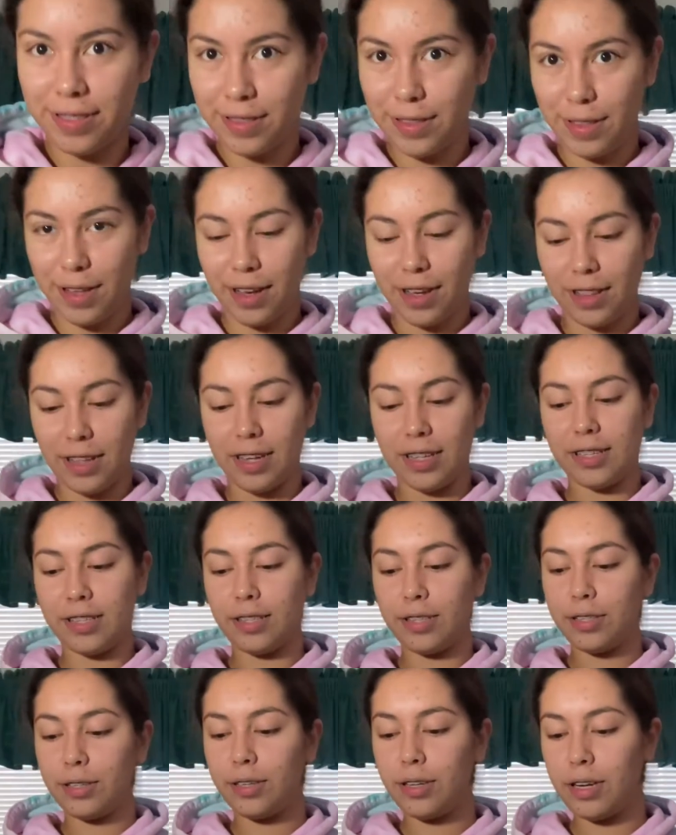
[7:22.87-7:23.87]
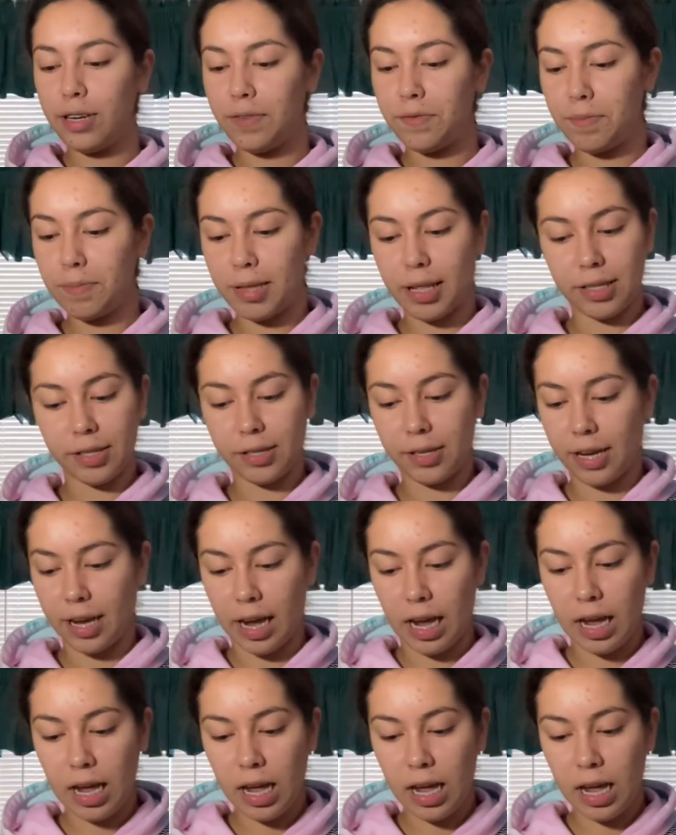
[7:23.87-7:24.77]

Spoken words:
Luckily, it's a little uneven, but that's okay.